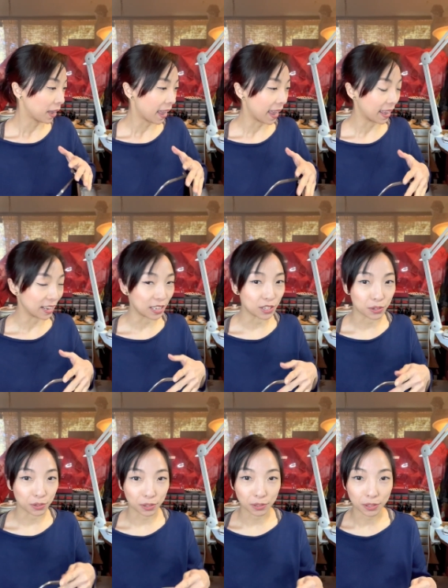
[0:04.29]
and
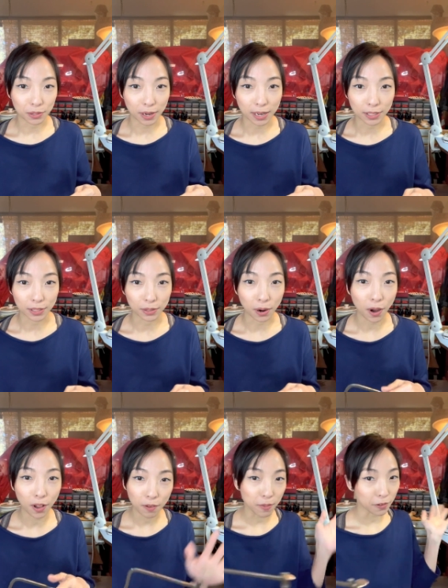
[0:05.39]
introduce you guys to all of my